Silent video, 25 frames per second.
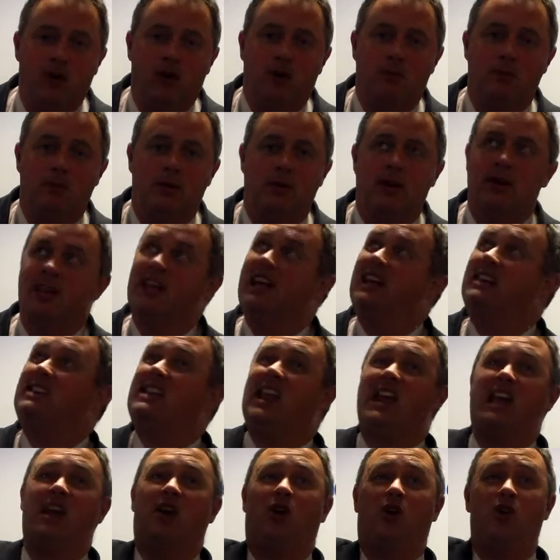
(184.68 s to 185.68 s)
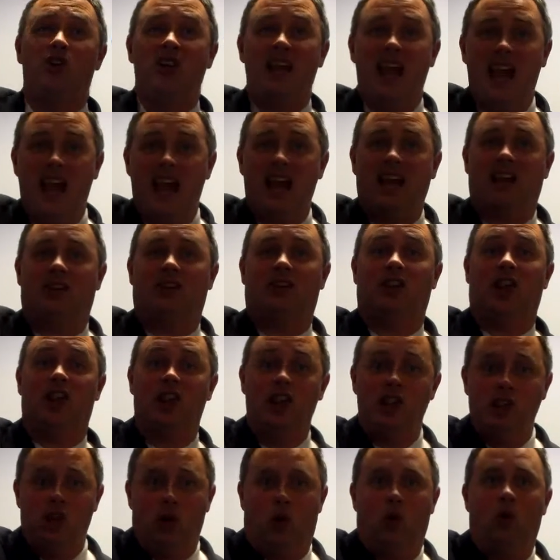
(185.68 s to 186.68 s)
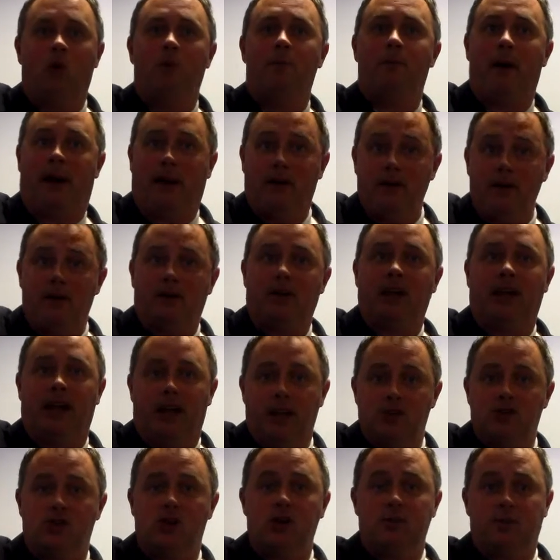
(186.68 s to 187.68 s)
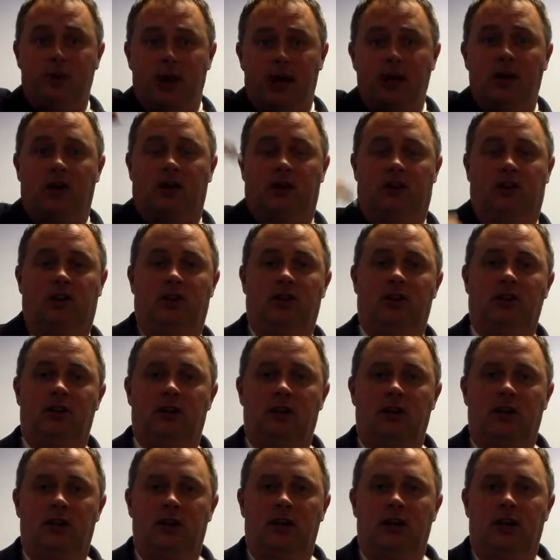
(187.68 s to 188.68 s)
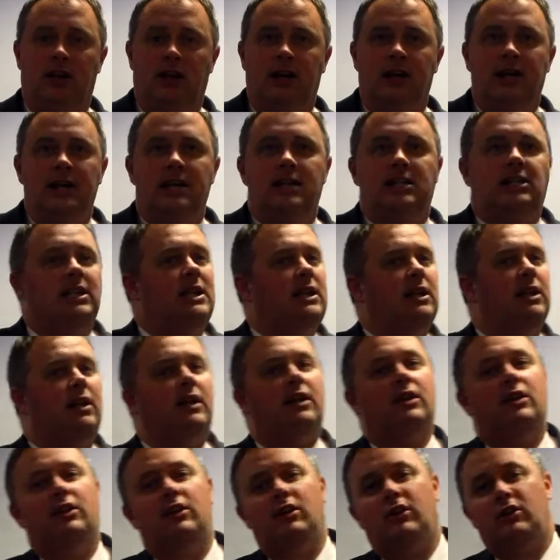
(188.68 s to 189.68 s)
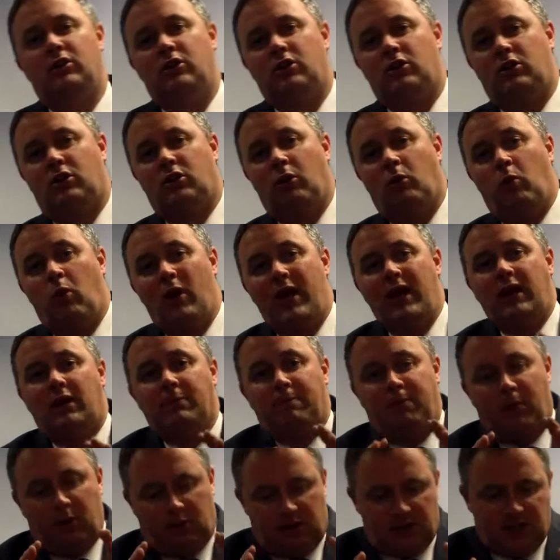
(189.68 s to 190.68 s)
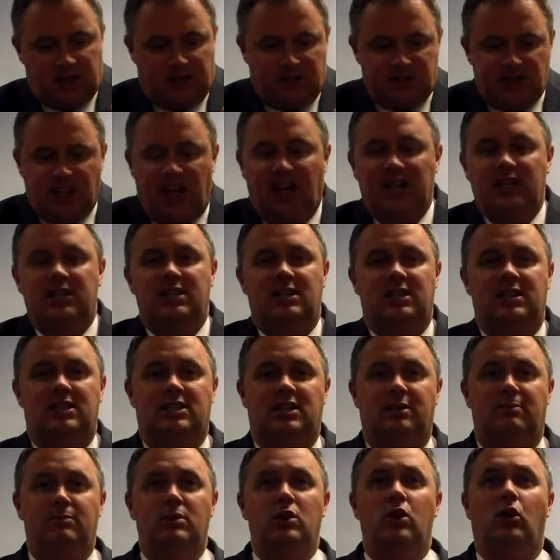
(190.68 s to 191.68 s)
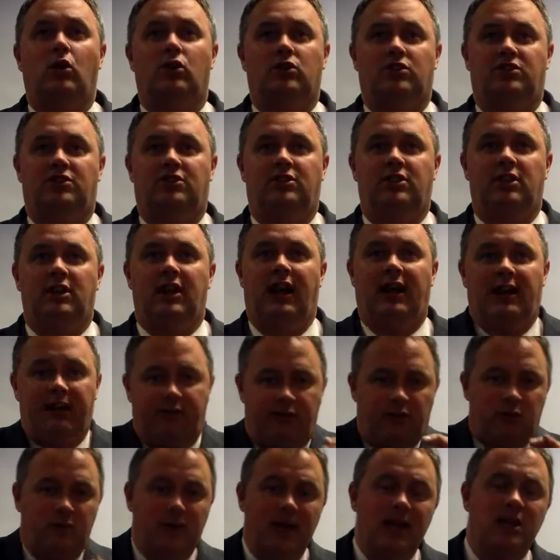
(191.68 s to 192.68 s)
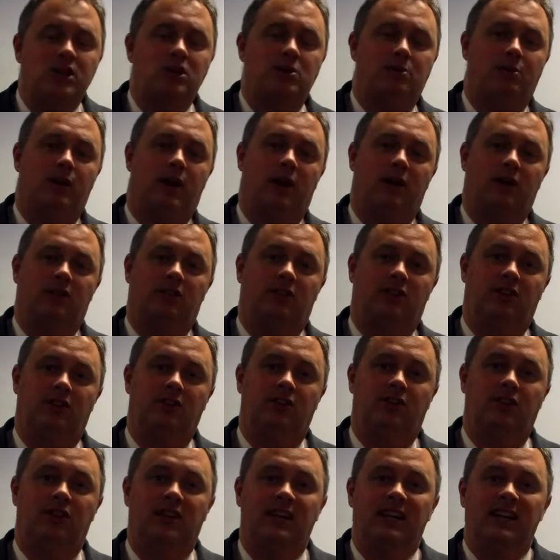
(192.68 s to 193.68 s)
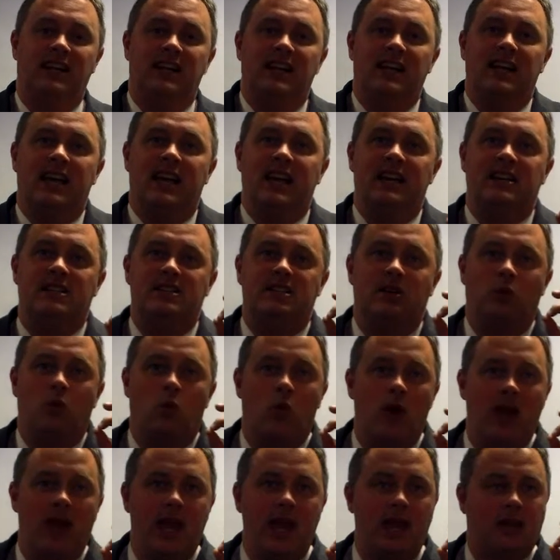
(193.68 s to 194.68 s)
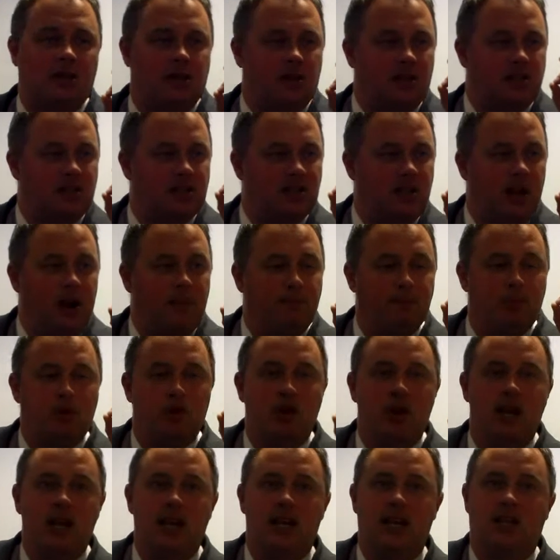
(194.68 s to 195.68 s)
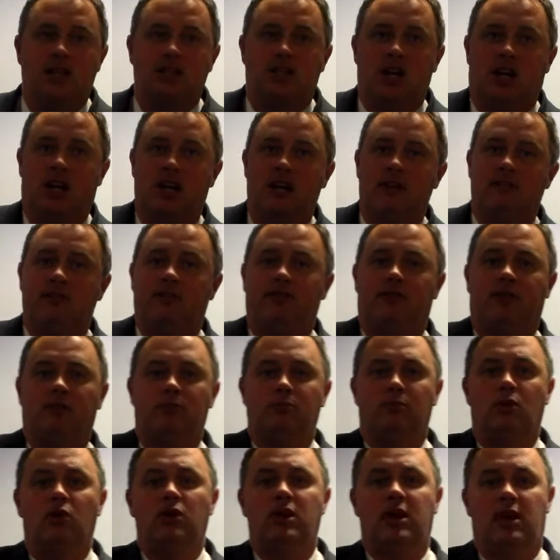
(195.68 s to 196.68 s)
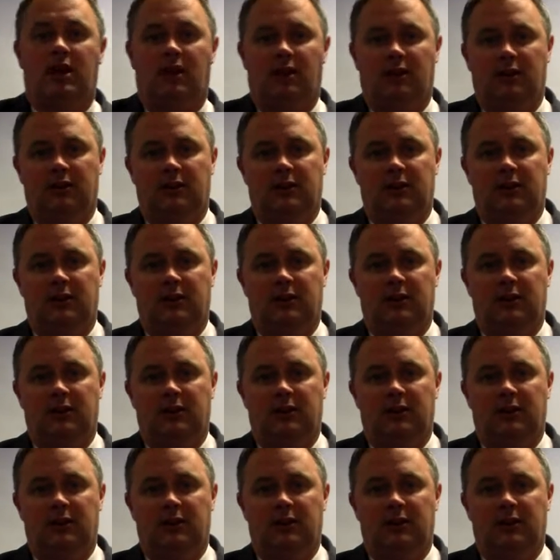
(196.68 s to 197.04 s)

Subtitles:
form, they create the low barrier to entry product. You see, the way the Book Yourself Solid system looks at information products is, it is a way to stop trading time for money.